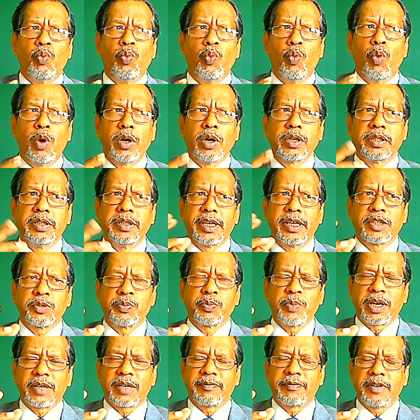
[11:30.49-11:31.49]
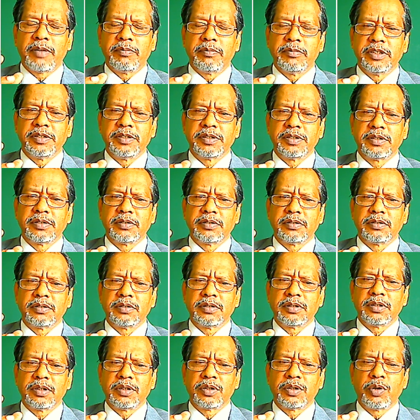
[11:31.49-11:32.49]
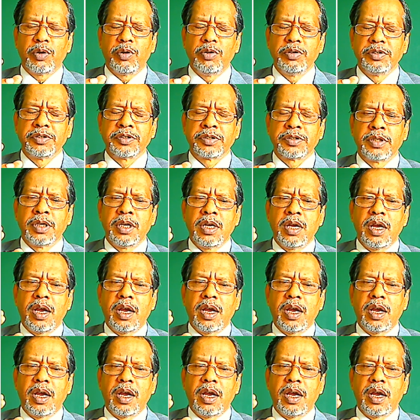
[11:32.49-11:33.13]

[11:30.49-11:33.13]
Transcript: what they expect from this course,